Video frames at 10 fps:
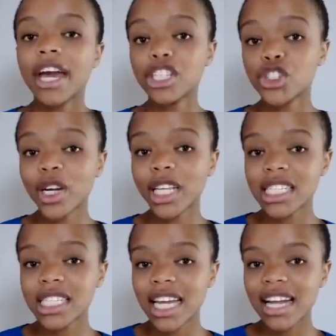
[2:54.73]
Enjoying
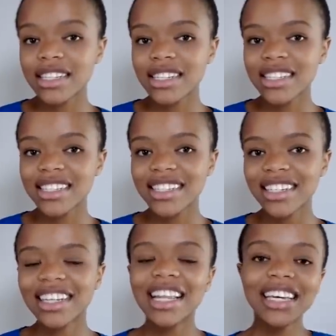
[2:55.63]
this analysis?
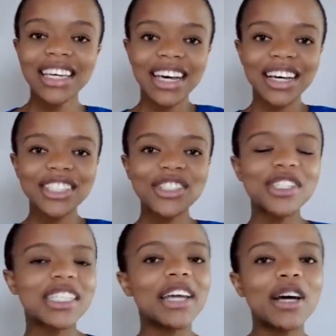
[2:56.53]
Click here to
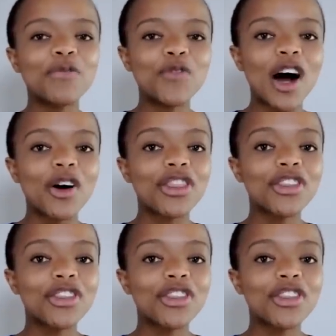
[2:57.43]
sign up for our